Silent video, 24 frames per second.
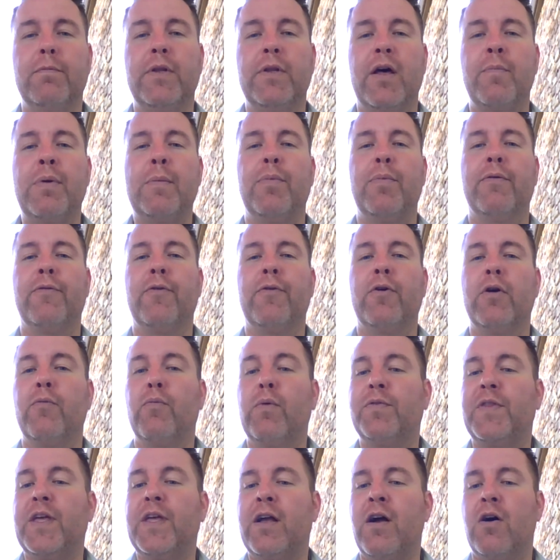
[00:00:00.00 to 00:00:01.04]
lot of people have heard of
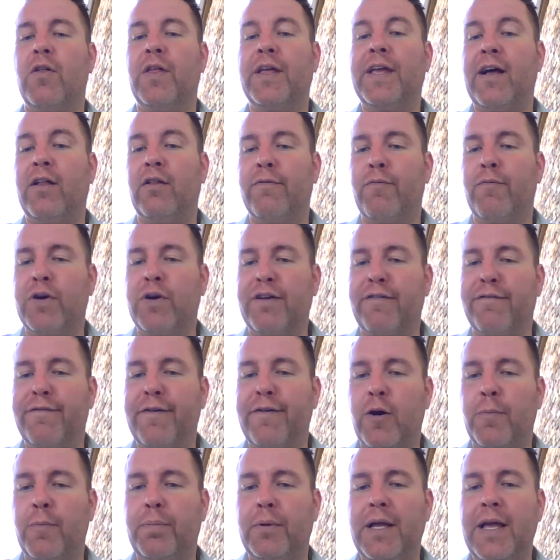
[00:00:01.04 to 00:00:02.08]
what they call a California
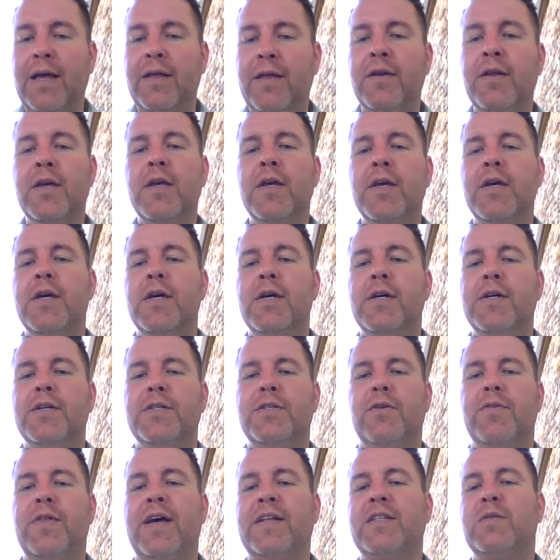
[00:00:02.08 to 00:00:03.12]
Fair Plan.
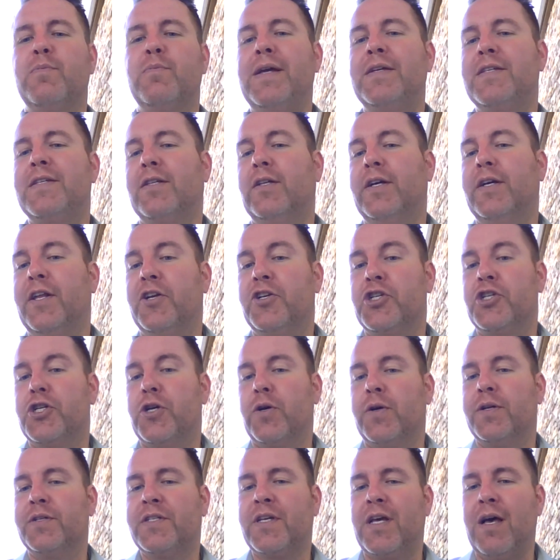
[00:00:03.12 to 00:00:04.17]
So that's basically an
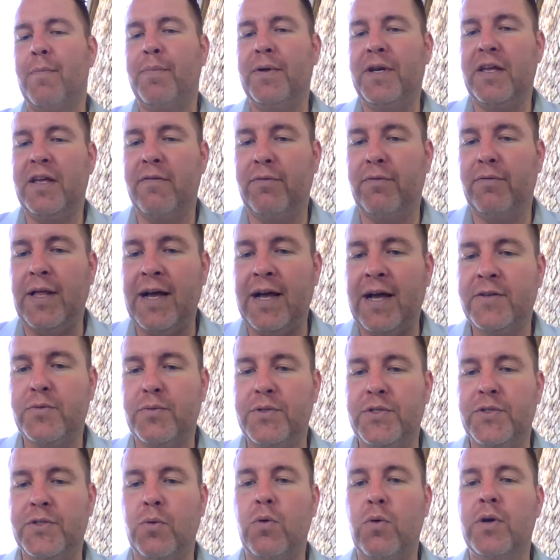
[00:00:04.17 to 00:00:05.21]
insurance company of last
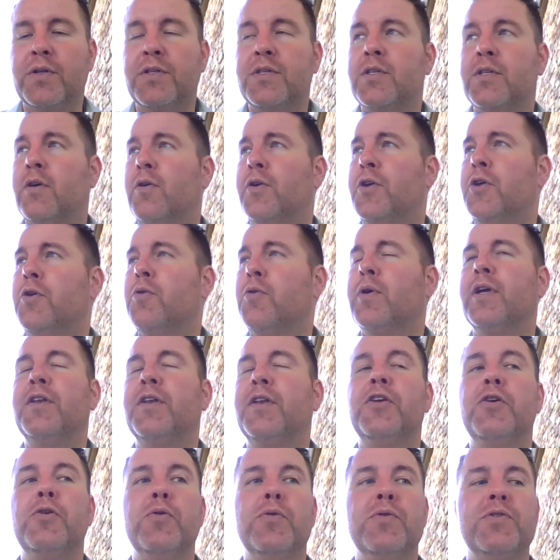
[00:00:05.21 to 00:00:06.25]
resort. So you can
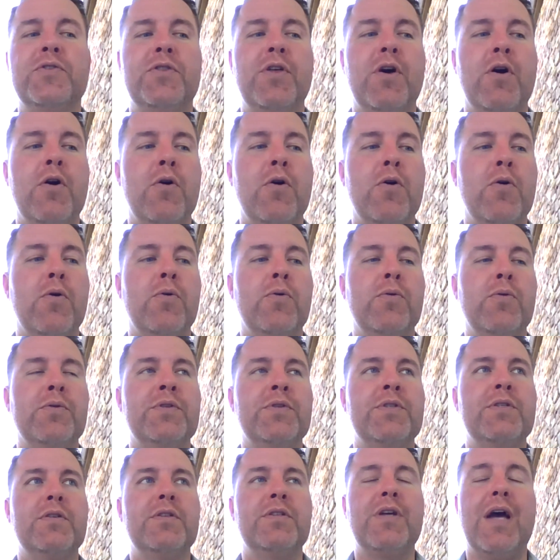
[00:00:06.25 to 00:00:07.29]
use
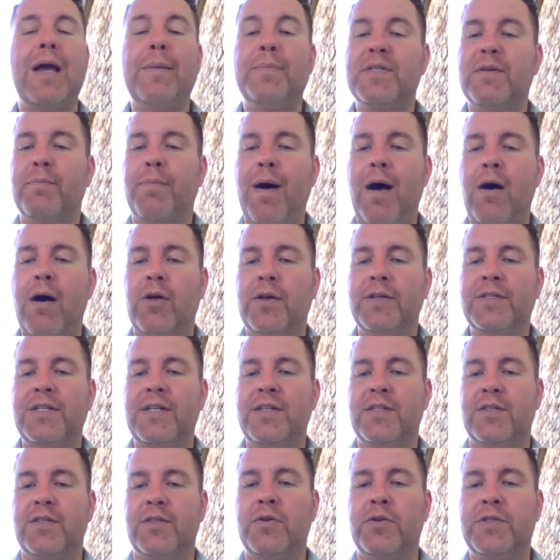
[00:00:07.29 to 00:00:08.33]
those types of
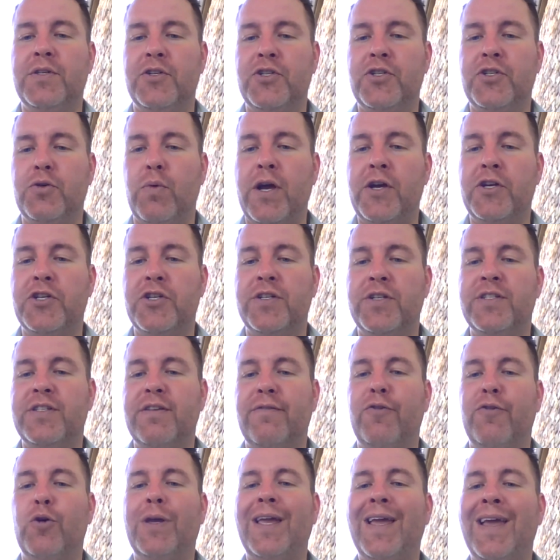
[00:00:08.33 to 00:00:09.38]
policies in those situations.
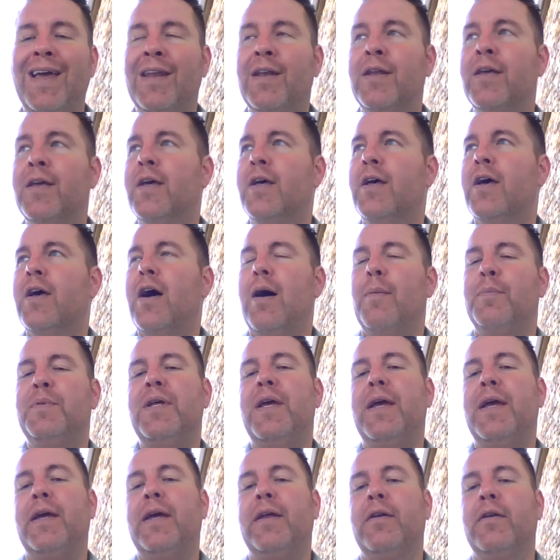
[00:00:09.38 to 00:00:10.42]
If you can't
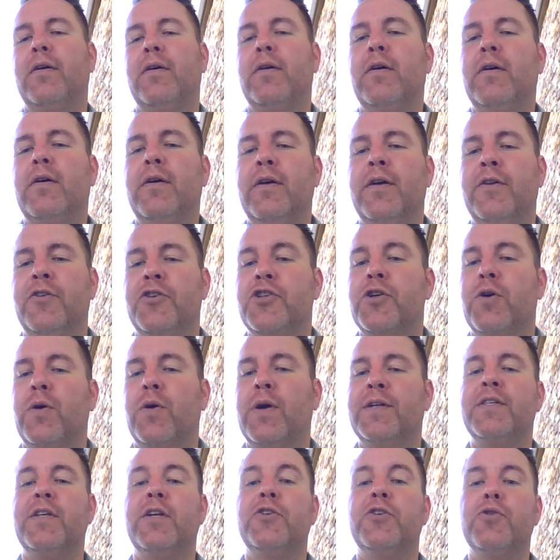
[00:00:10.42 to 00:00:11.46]
obtain
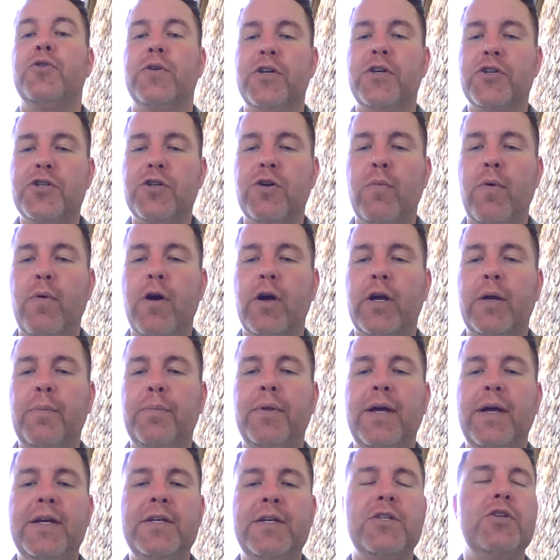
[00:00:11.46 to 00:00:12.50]
insurance in a traditional
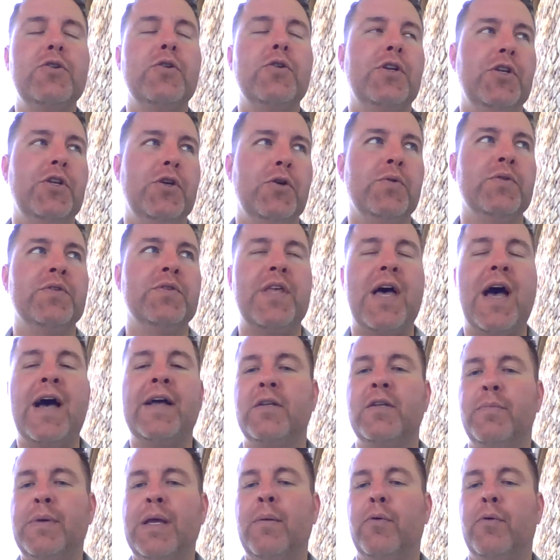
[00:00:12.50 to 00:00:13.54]
marketplace, you can use
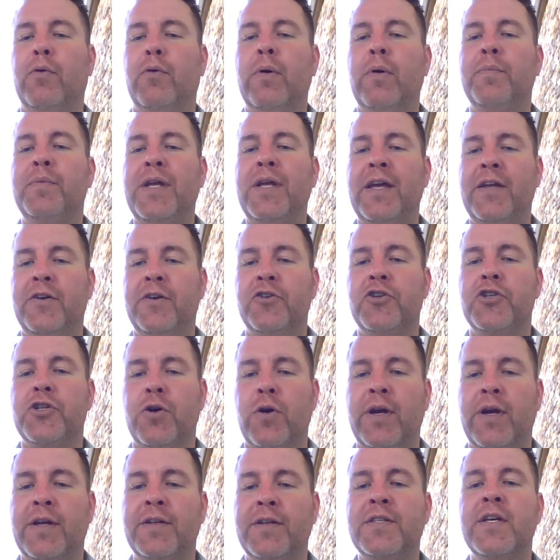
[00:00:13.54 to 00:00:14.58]
that to be able to obtain
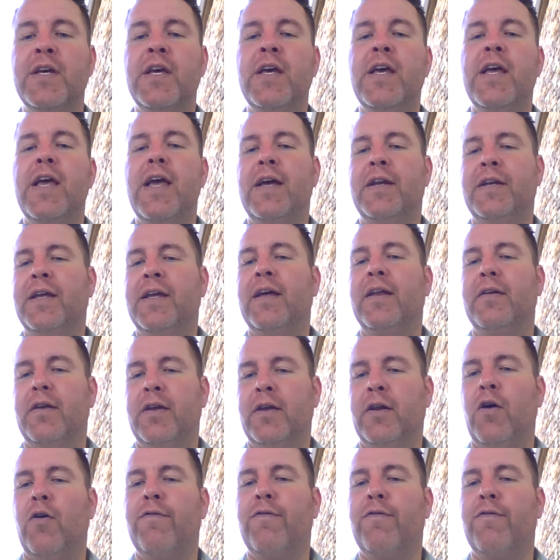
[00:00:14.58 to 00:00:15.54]
insurance and get